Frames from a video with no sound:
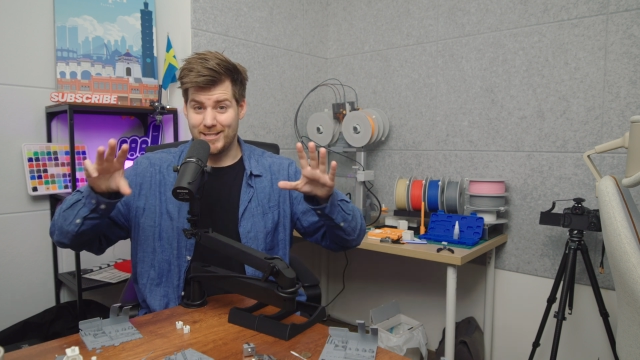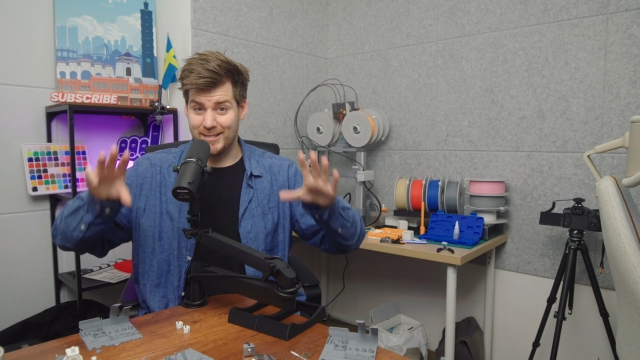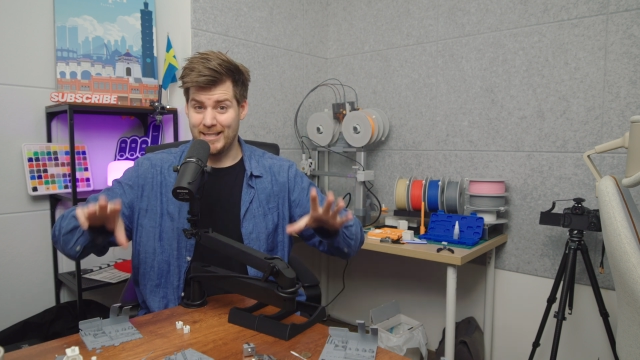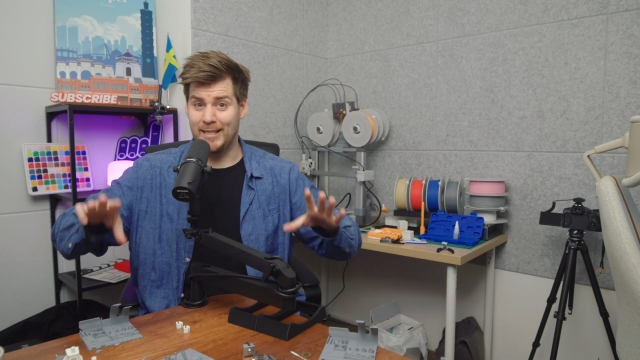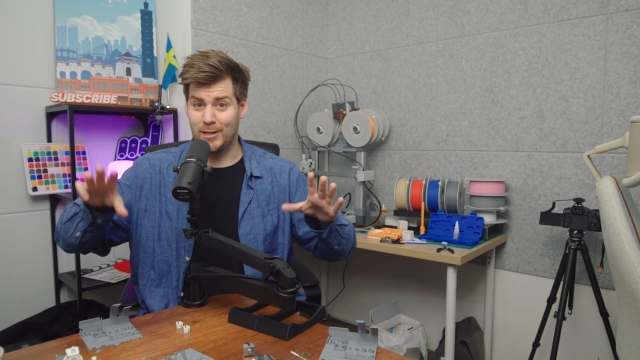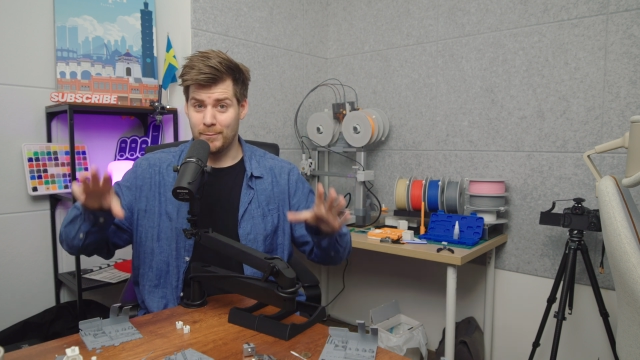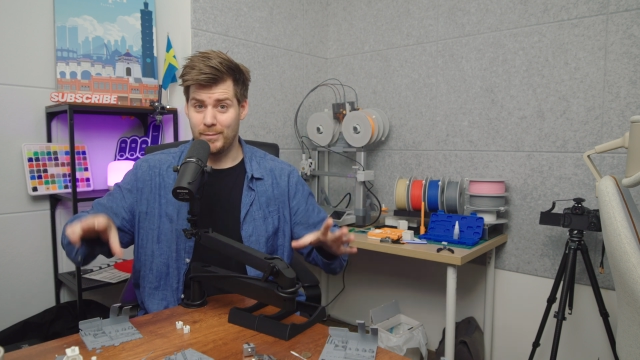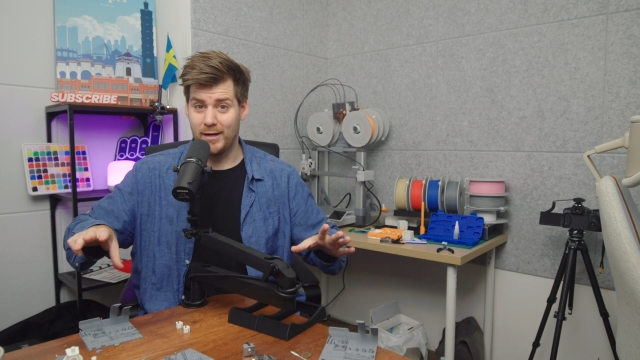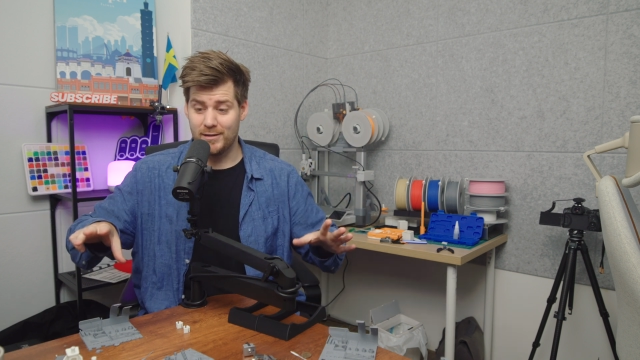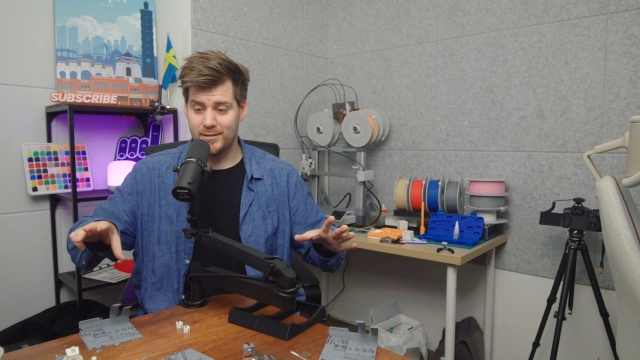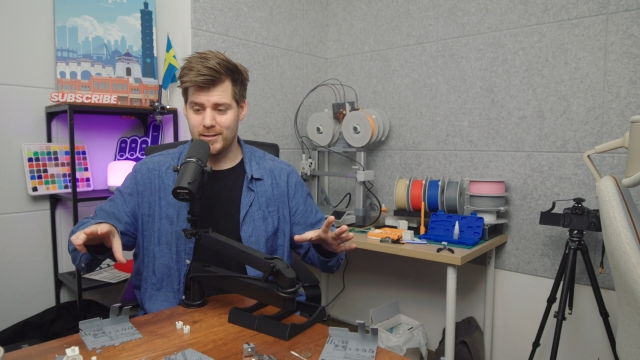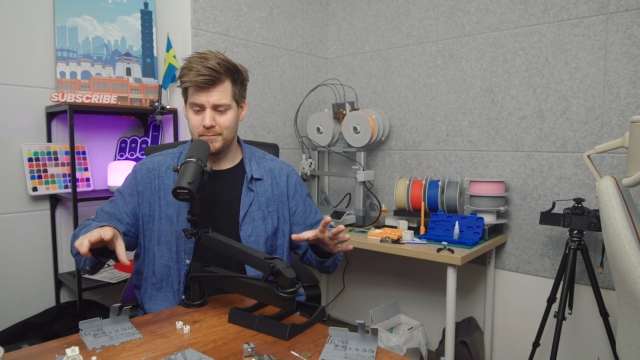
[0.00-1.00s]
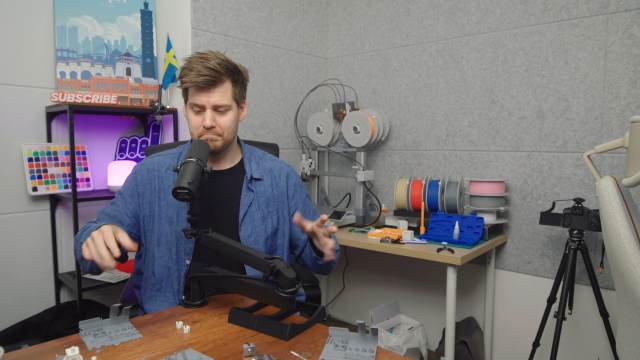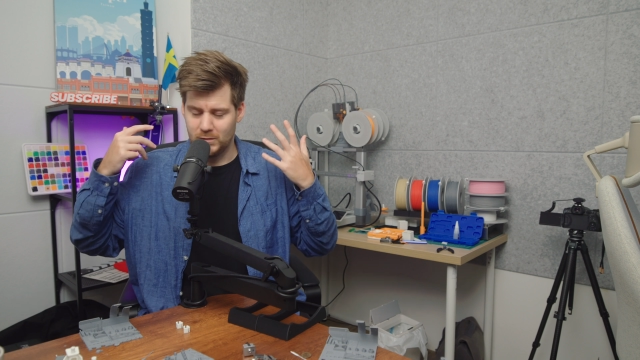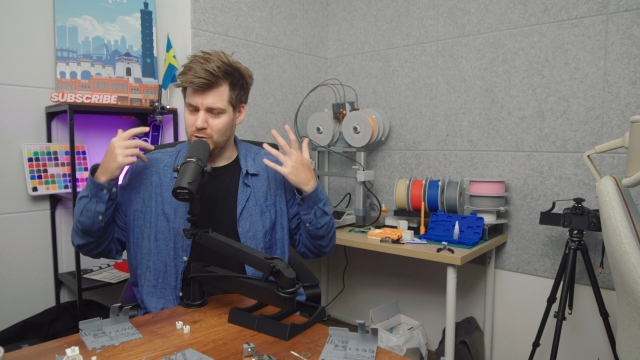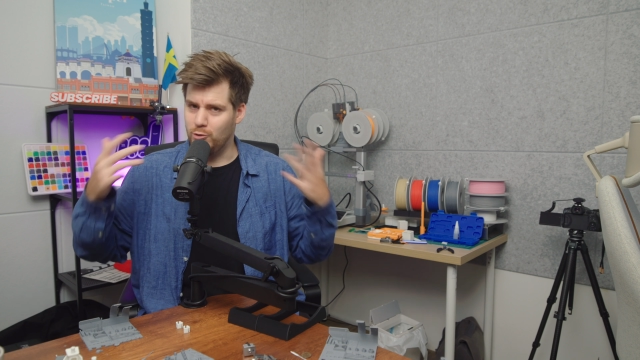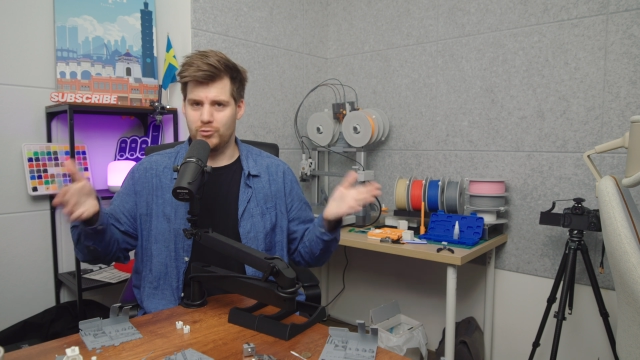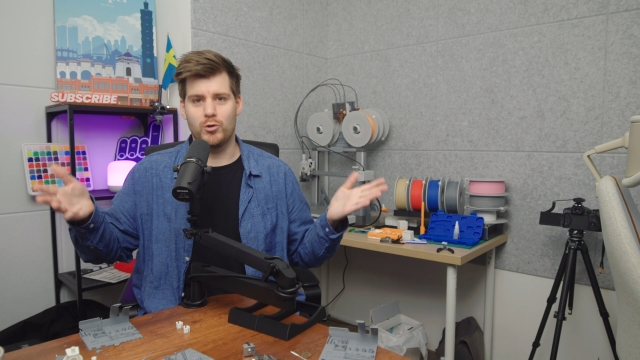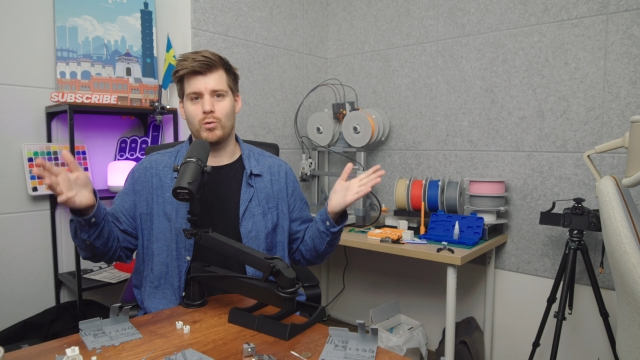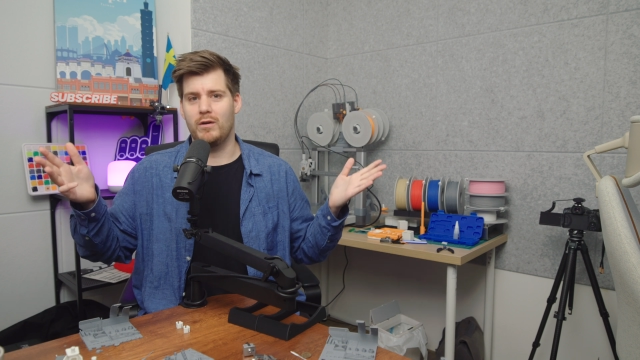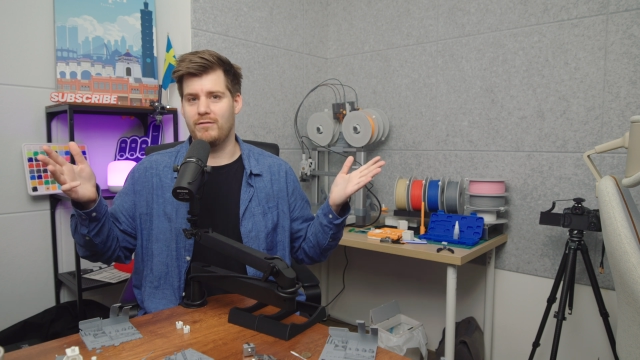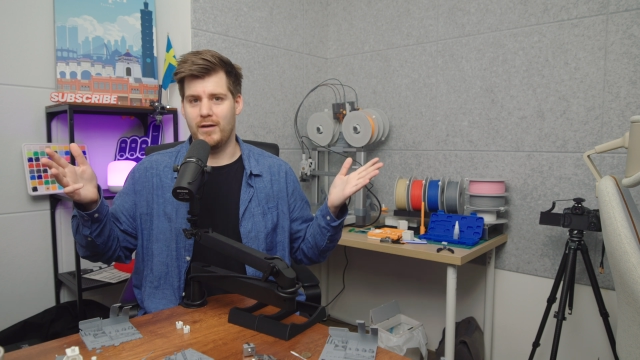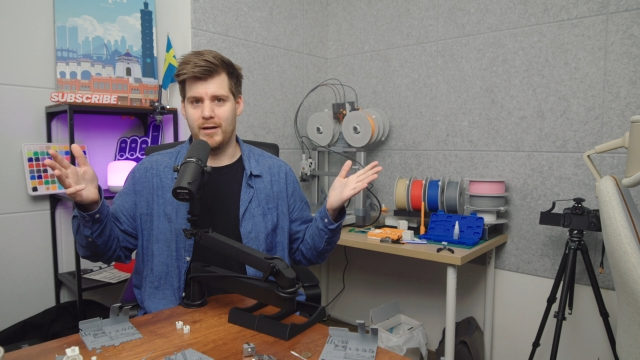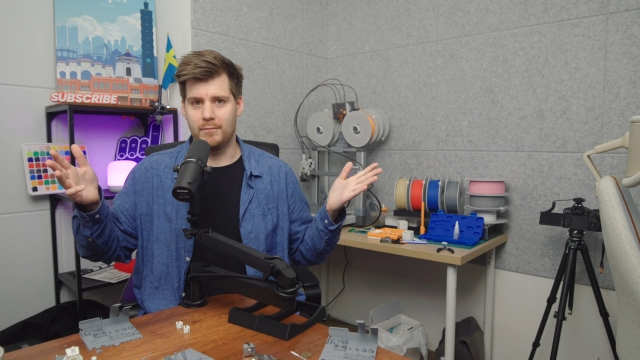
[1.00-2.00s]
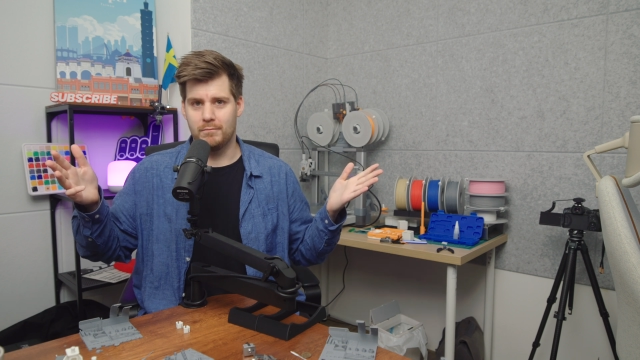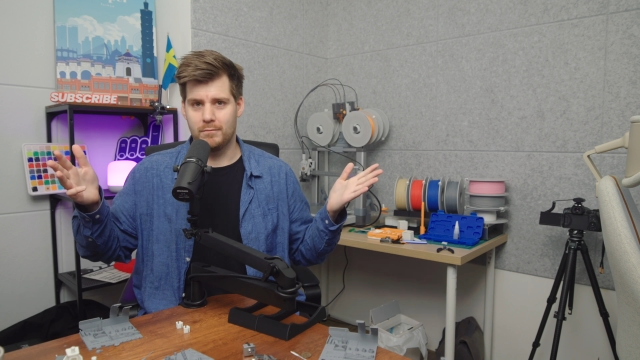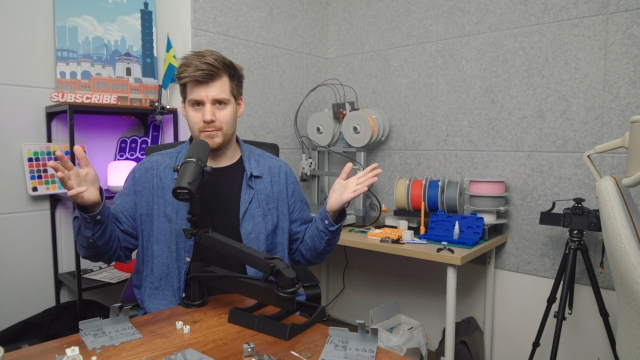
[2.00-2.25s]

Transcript: seen the comparison, you're totally fine.